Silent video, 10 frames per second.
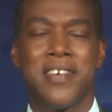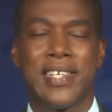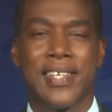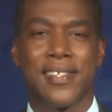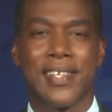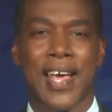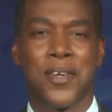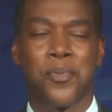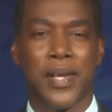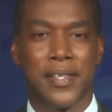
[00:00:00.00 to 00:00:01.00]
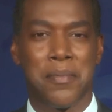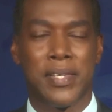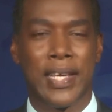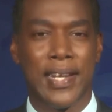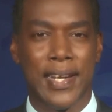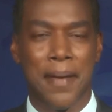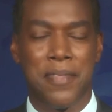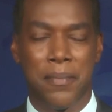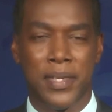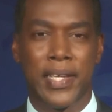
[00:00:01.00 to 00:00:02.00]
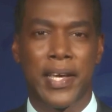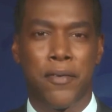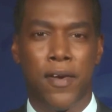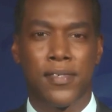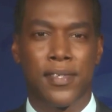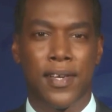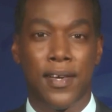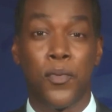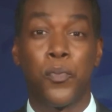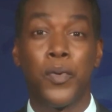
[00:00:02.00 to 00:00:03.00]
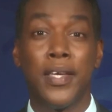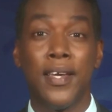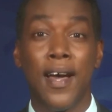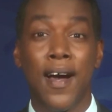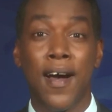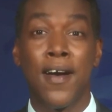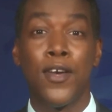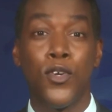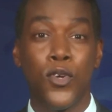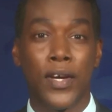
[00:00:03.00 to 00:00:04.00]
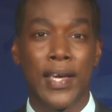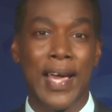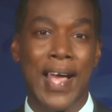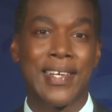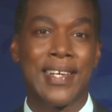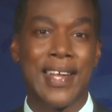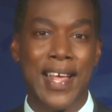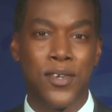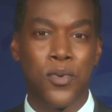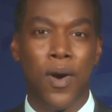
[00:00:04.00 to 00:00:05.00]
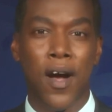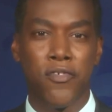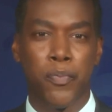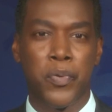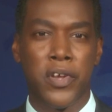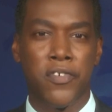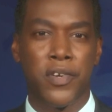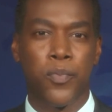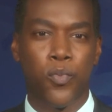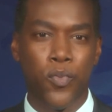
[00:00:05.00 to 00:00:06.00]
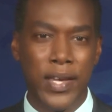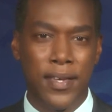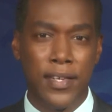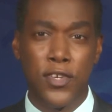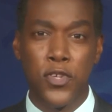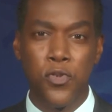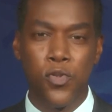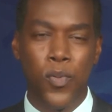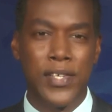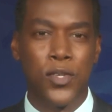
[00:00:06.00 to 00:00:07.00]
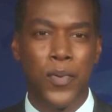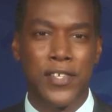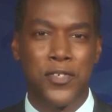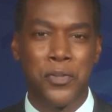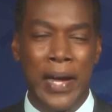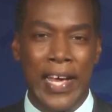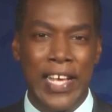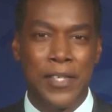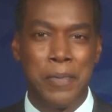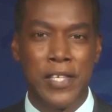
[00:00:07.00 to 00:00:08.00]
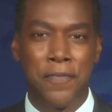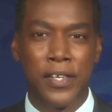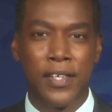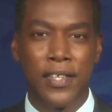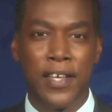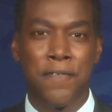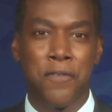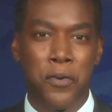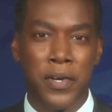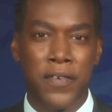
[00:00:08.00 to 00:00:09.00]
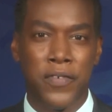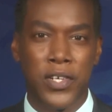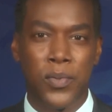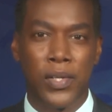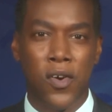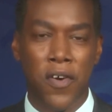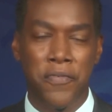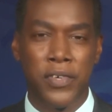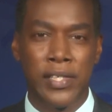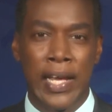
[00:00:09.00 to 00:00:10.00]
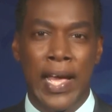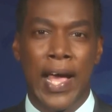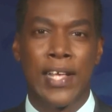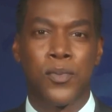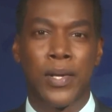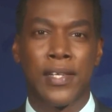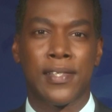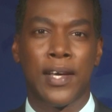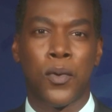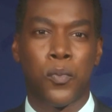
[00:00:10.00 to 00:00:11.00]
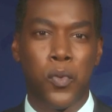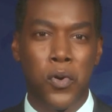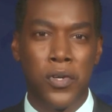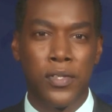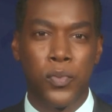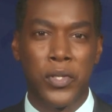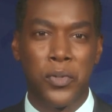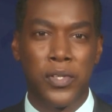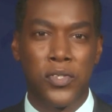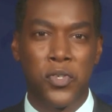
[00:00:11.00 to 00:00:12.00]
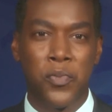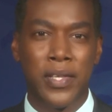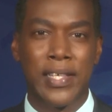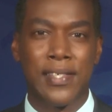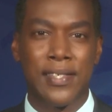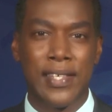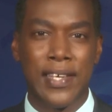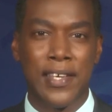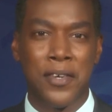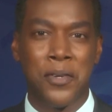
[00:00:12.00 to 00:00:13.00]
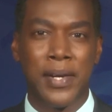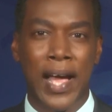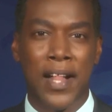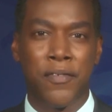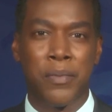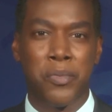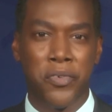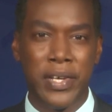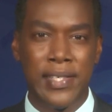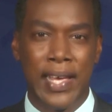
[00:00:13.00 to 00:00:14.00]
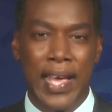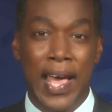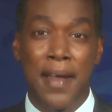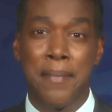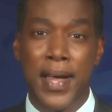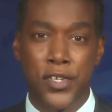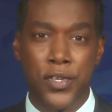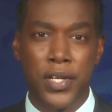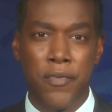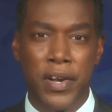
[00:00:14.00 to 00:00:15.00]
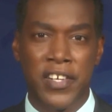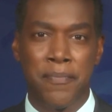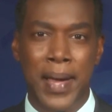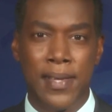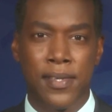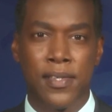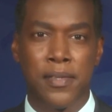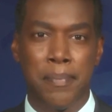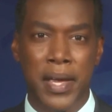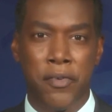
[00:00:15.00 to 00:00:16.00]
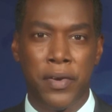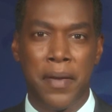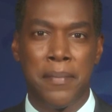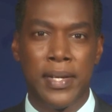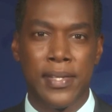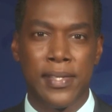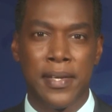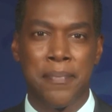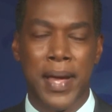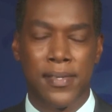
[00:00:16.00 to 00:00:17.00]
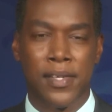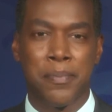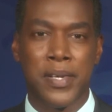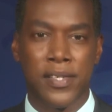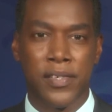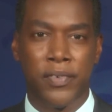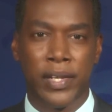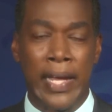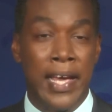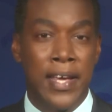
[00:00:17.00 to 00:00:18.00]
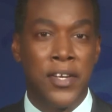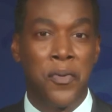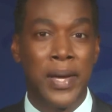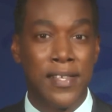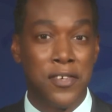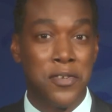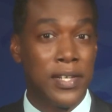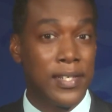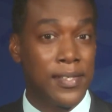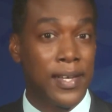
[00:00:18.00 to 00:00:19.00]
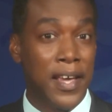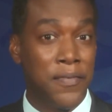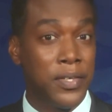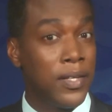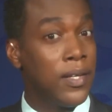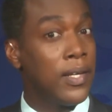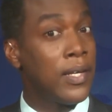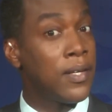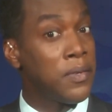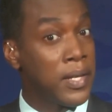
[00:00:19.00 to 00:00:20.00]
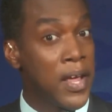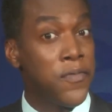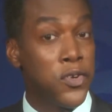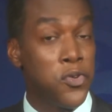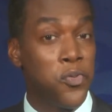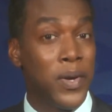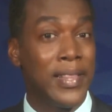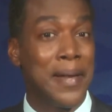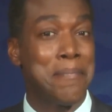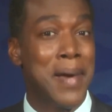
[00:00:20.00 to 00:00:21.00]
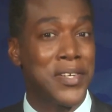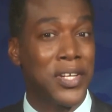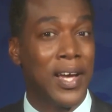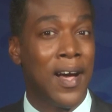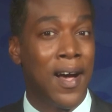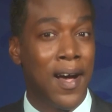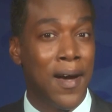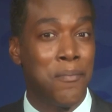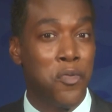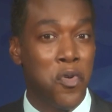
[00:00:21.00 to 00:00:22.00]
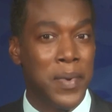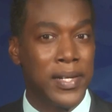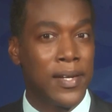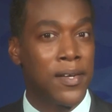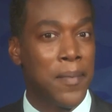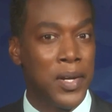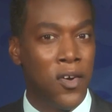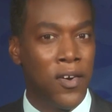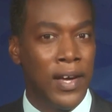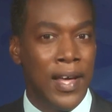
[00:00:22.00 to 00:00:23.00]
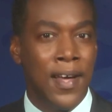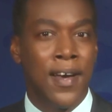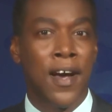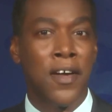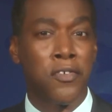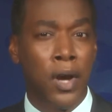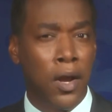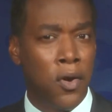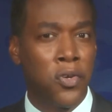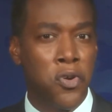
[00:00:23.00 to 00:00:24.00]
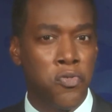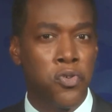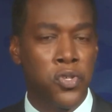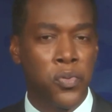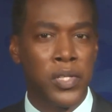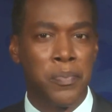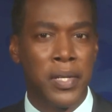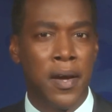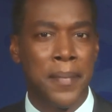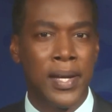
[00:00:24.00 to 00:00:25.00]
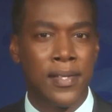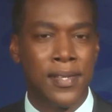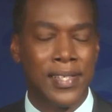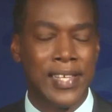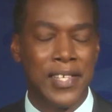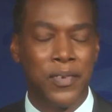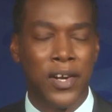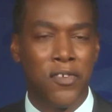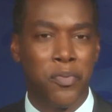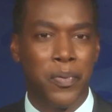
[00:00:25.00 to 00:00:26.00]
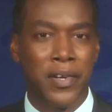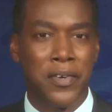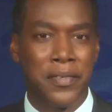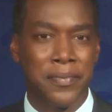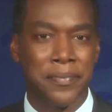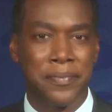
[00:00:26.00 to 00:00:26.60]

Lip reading: Greetings and welcome to InDepth. I'm Dike Rostar. We are looking at NEDCO Entrepreneurship Week, New 2022, specifically their four-day virtual conference, as well as their awards. We're doing so with CEO Calvin Maurice and Managing Director of Pascal's Bakery, Melissa Pascal-Perseval. Now, we're asking you to listen carefully. You never know when that magic aha moment can come along your road towards becoming a successful entrepreneur.